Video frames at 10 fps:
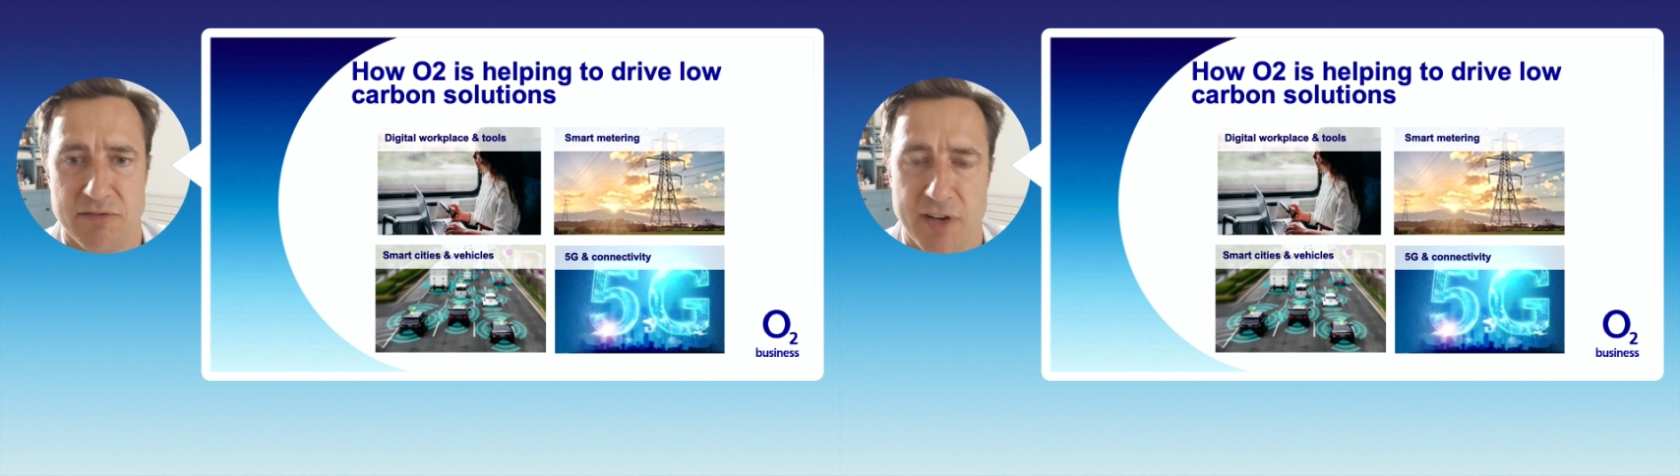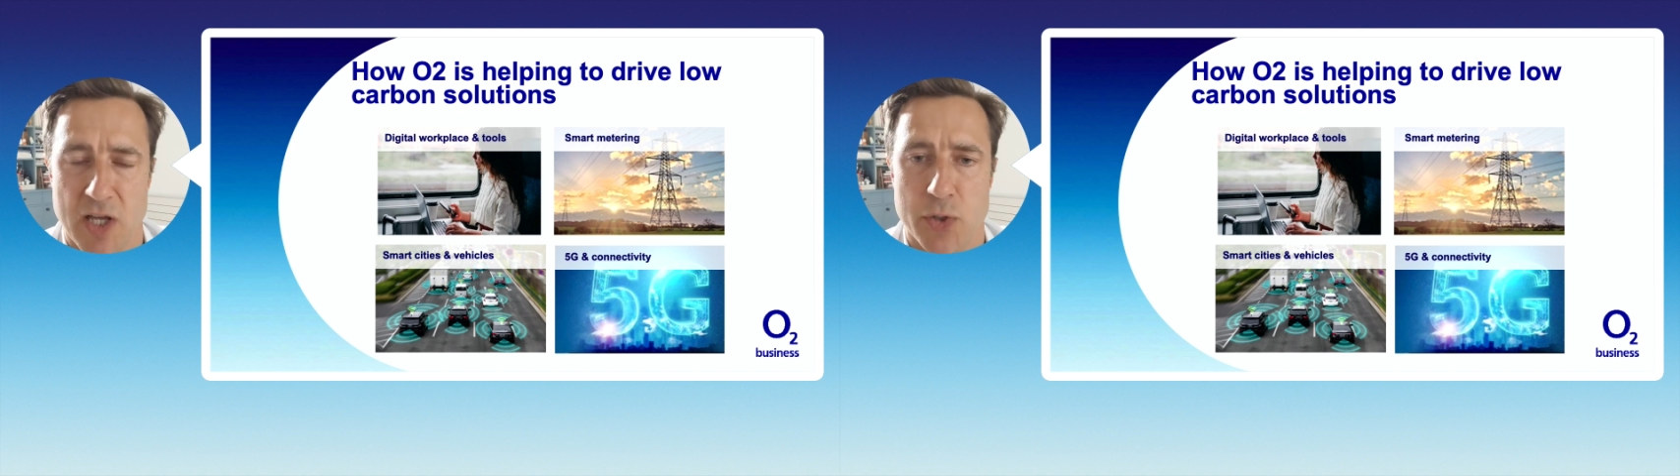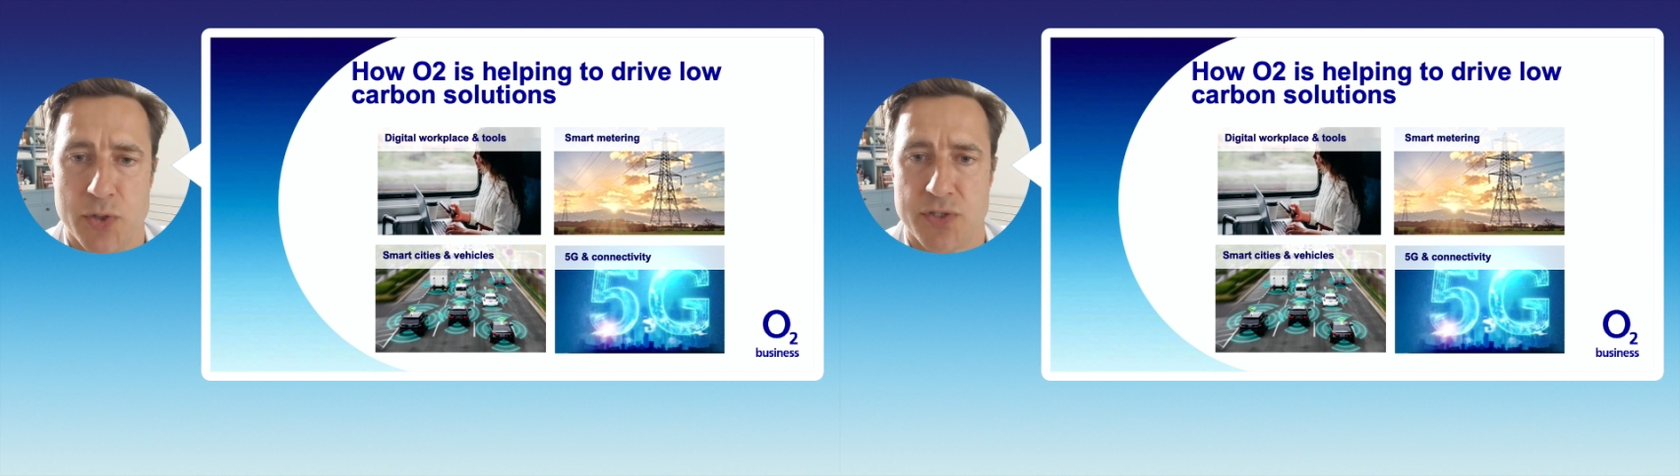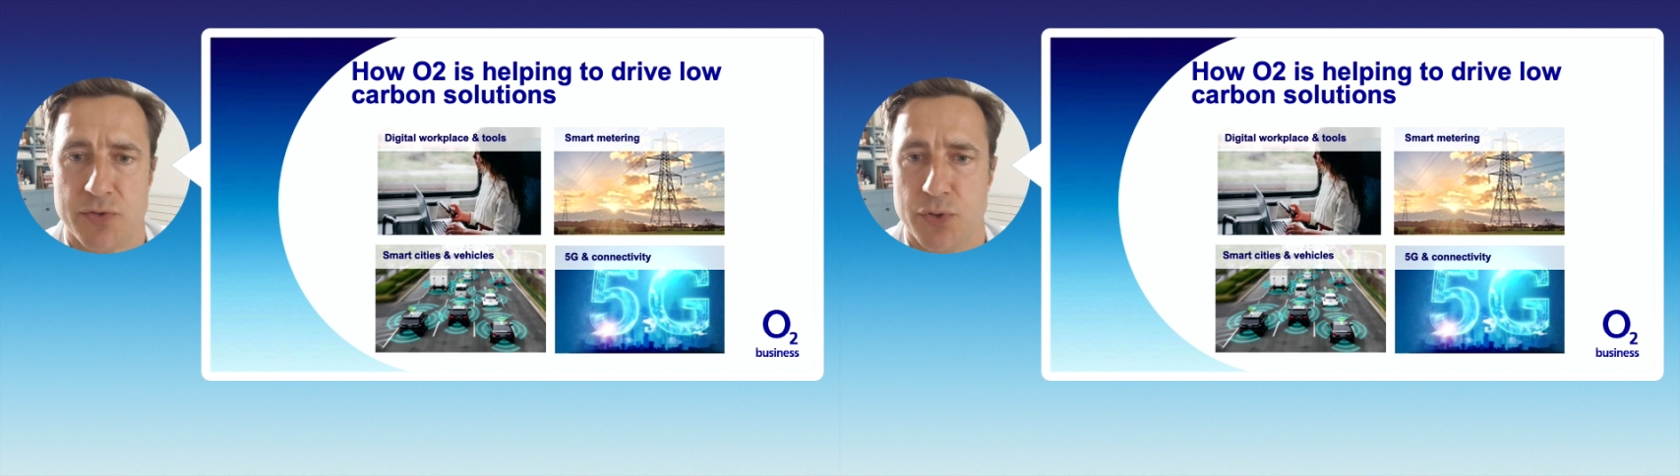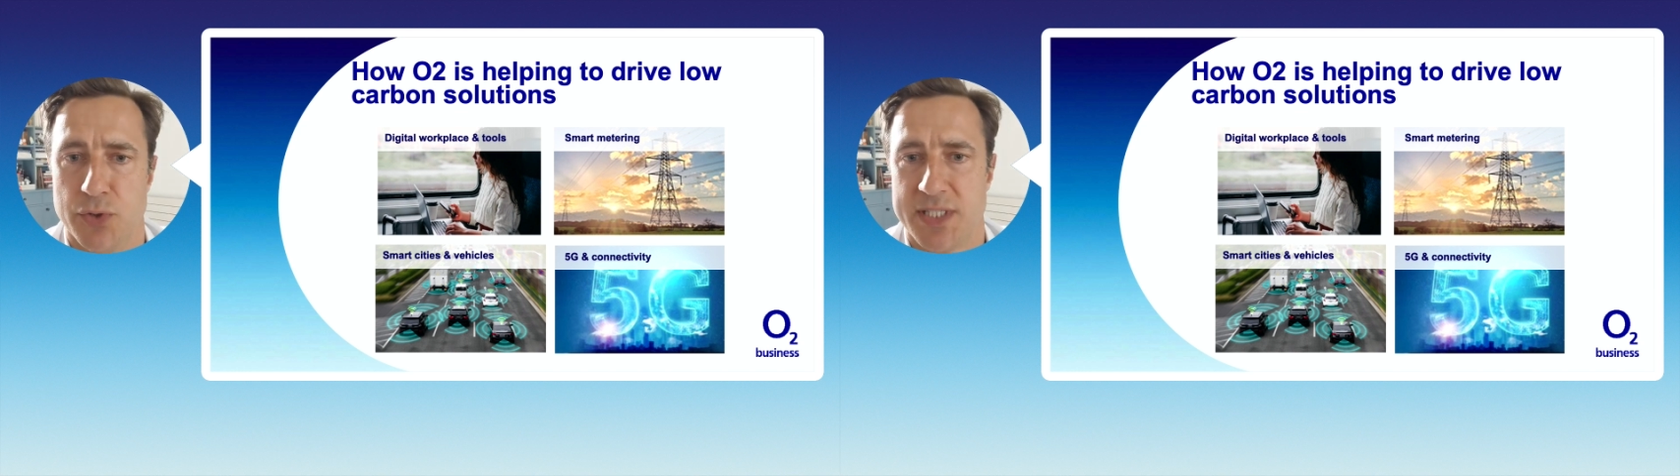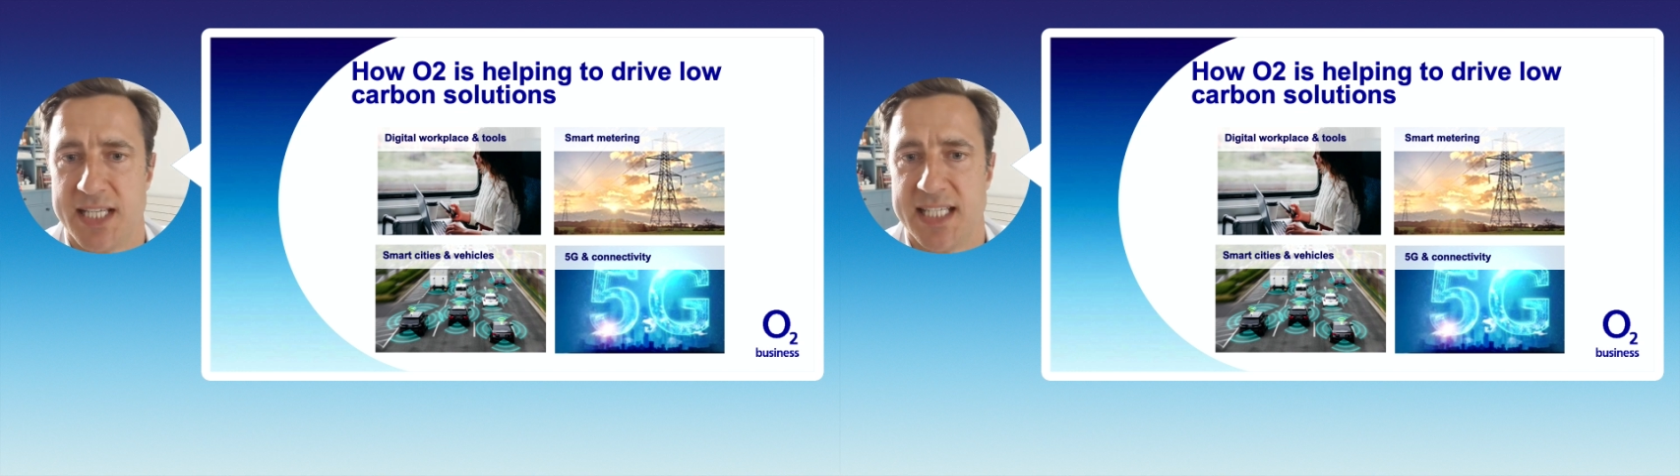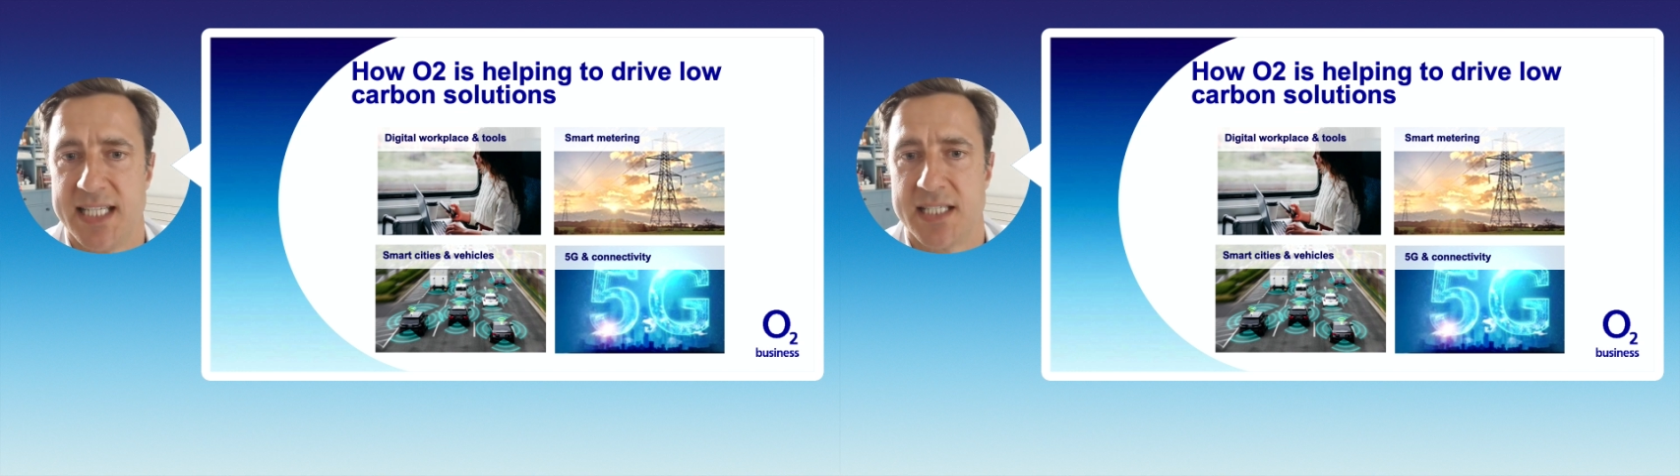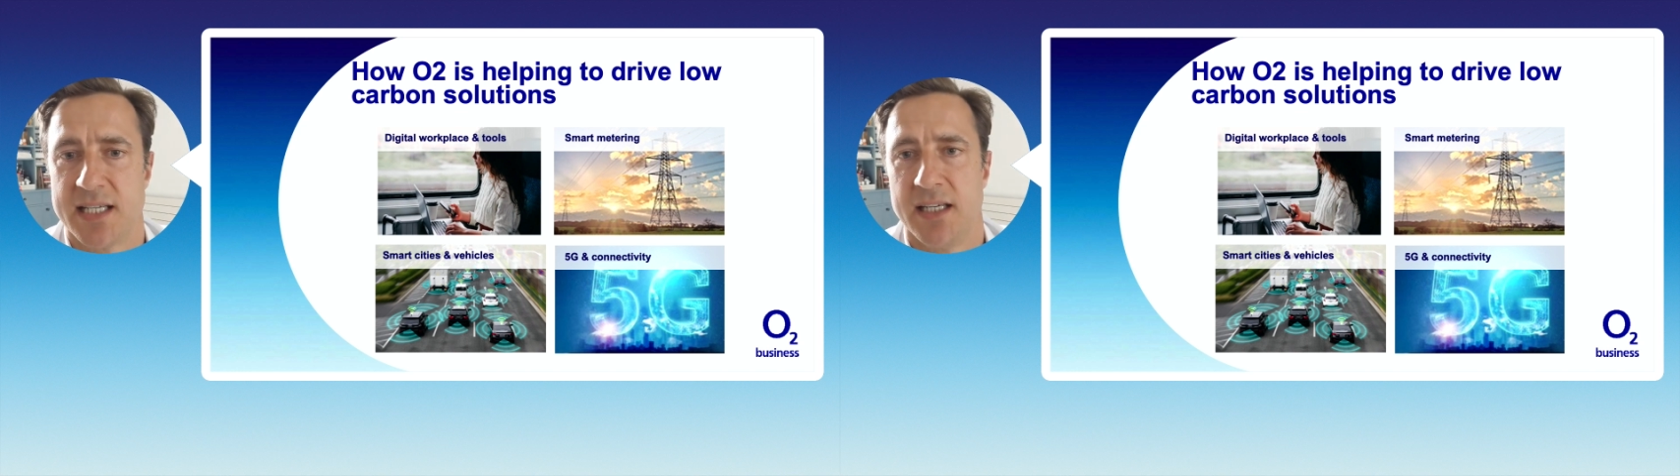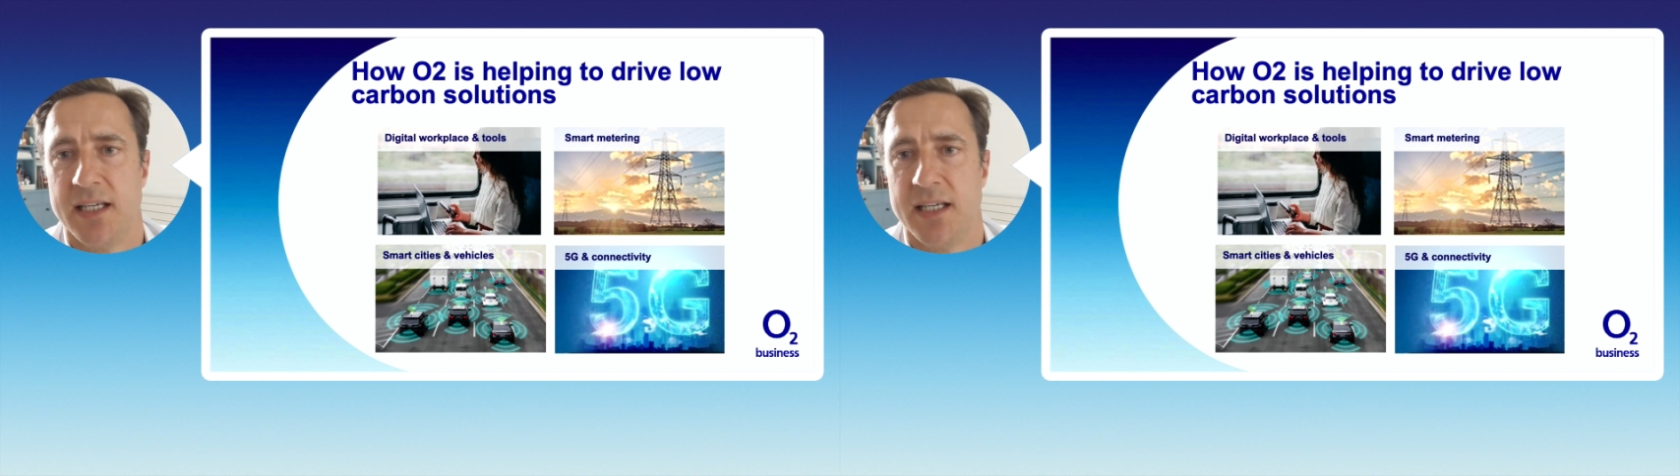flows through cities